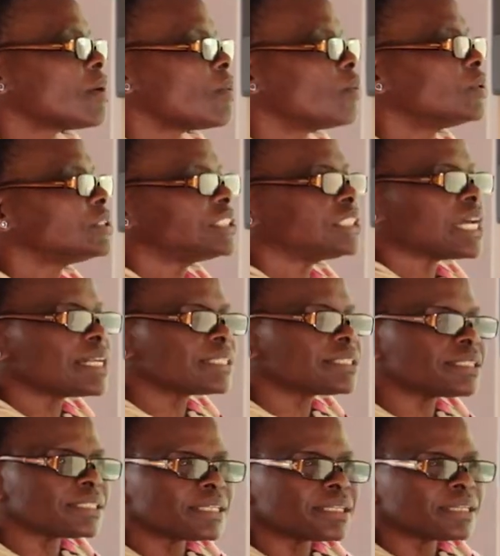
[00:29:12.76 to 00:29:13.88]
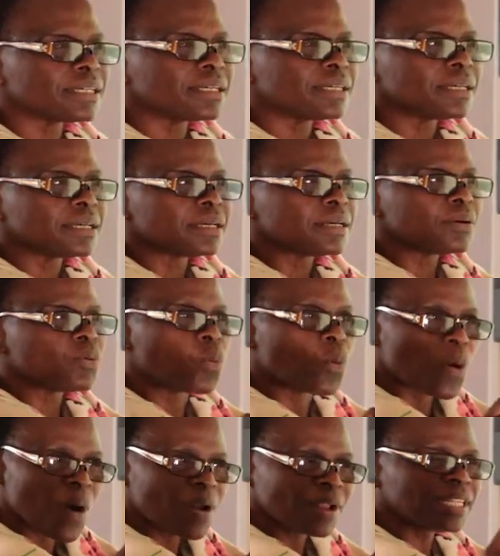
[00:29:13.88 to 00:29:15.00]
would just
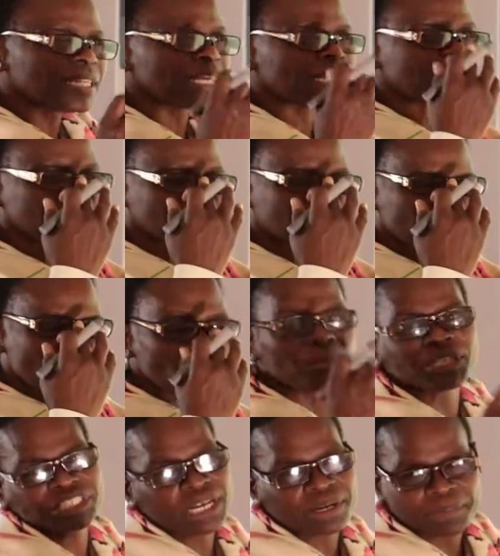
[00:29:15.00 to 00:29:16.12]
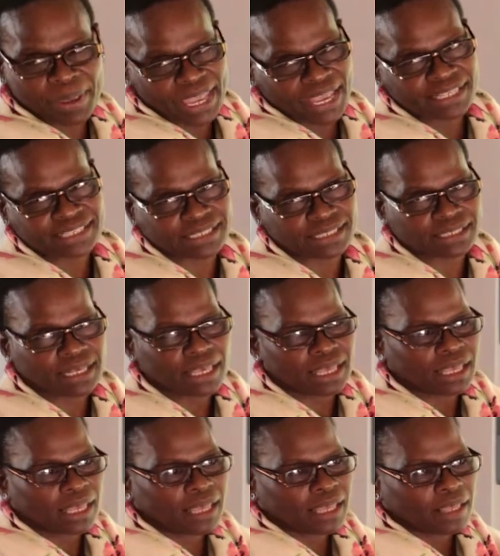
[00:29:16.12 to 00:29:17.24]
warn the commercial banks
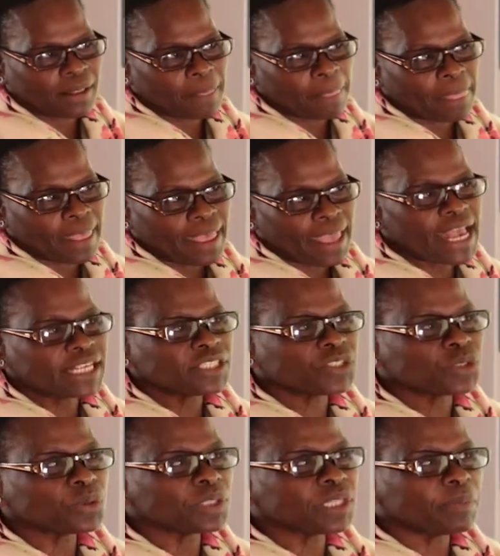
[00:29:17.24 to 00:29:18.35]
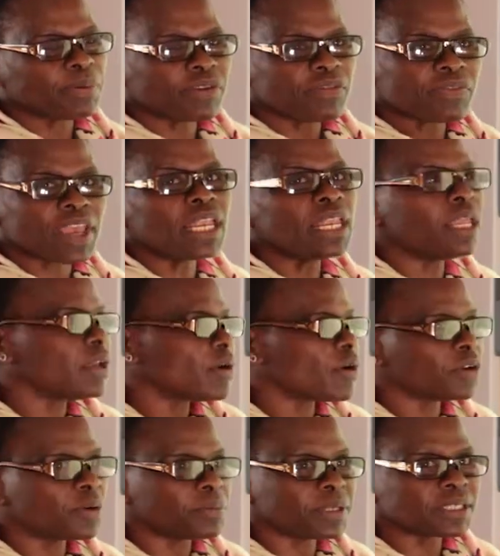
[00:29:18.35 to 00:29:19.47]
as to the prevailing
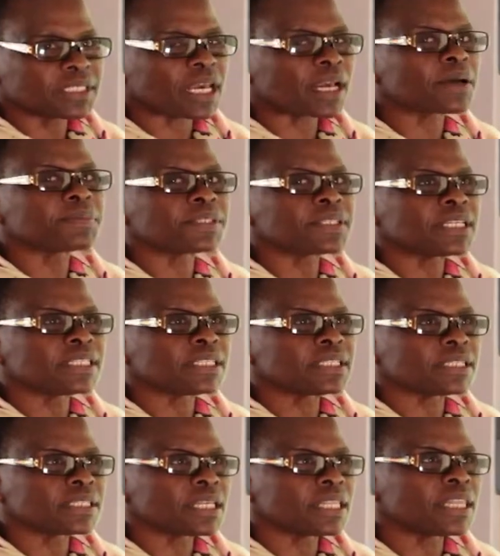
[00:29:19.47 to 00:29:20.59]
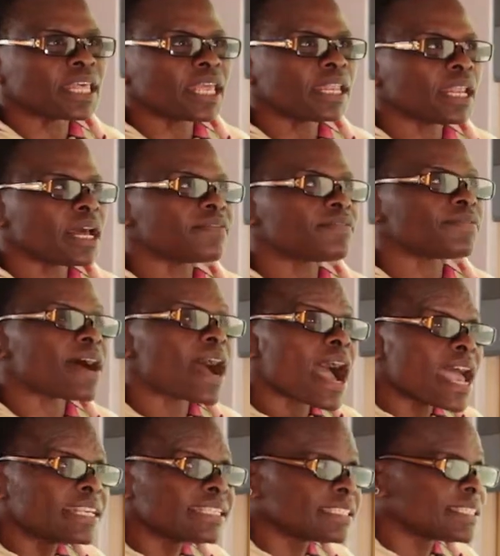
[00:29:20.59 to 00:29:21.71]
economic circumstances, and then
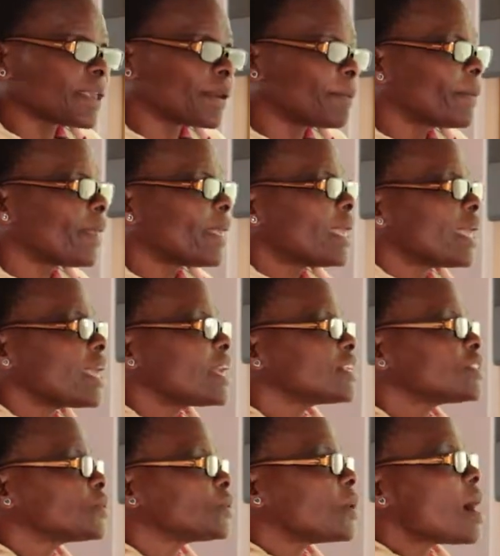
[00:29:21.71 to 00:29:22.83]
advise them as to